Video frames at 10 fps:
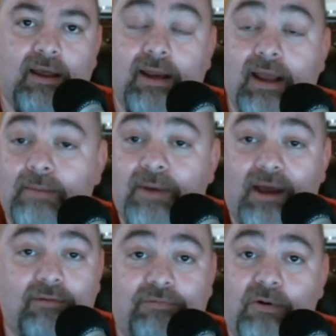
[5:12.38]
And he had a
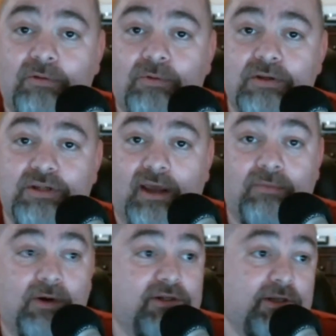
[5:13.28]
back and forth with
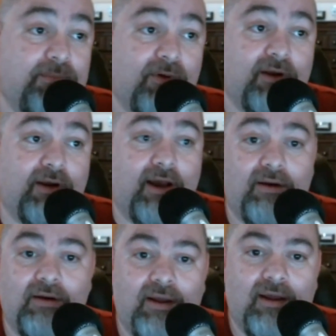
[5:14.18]
Jen where she pointed out